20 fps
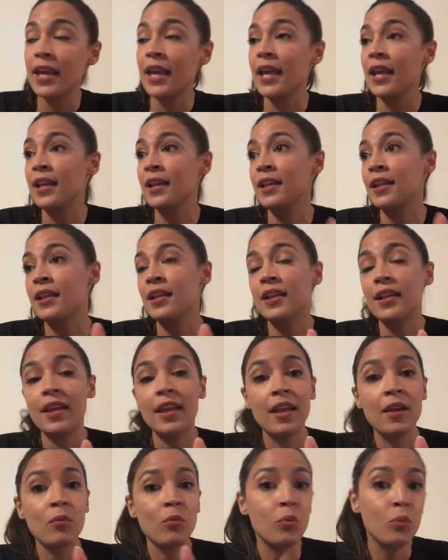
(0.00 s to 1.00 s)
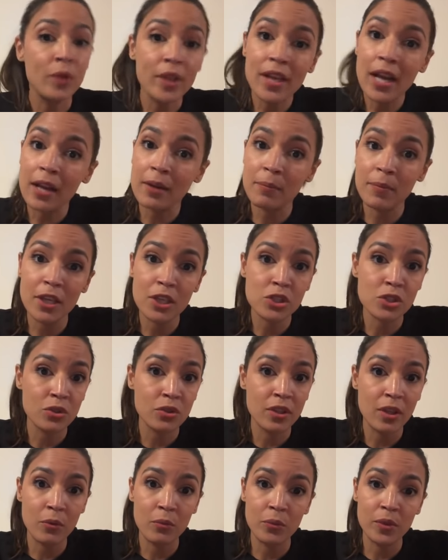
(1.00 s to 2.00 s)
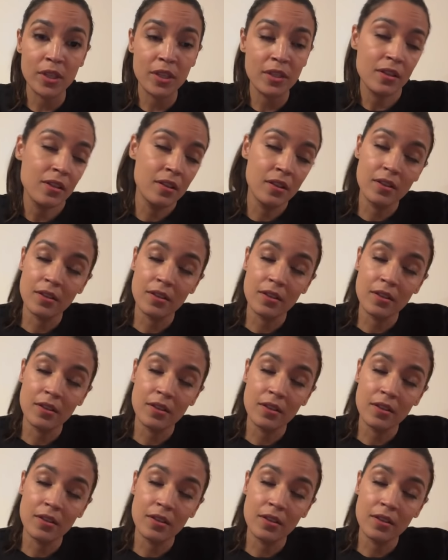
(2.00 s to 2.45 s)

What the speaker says: And we got to make sure that we